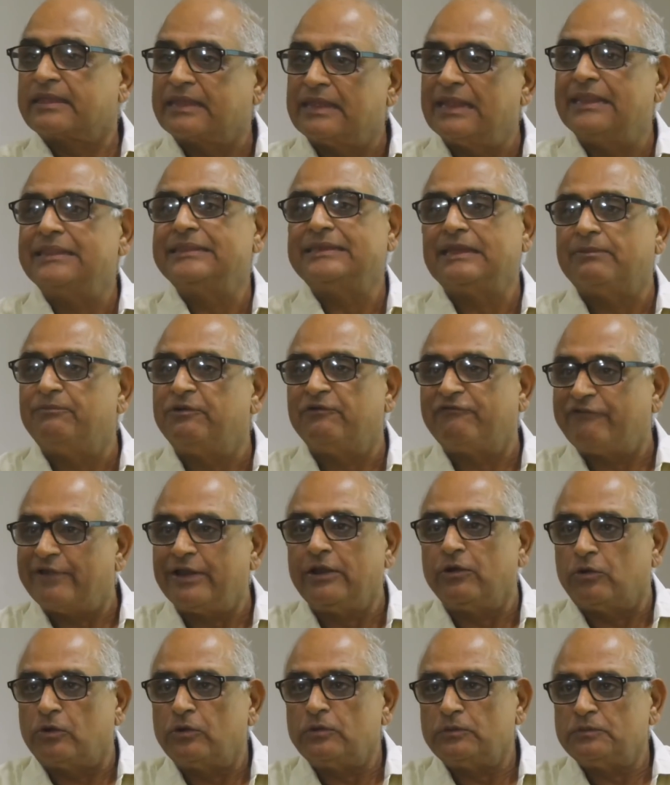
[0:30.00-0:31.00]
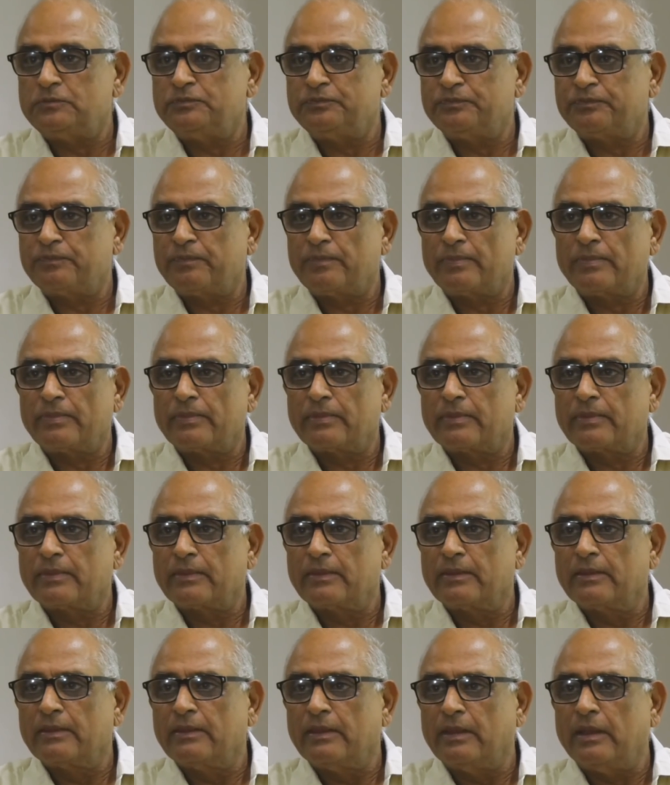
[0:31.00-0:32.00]
kill the buffalo,
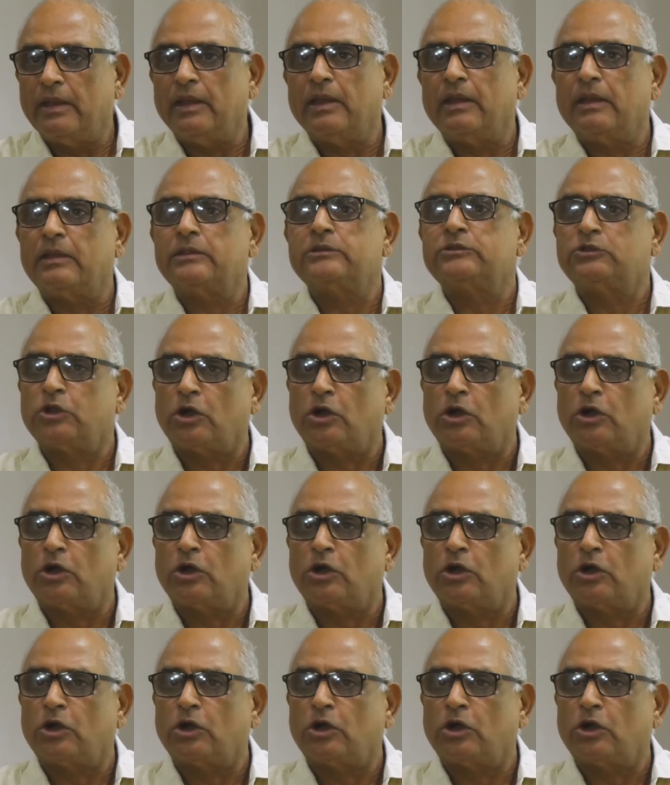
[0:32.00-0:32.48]
uh,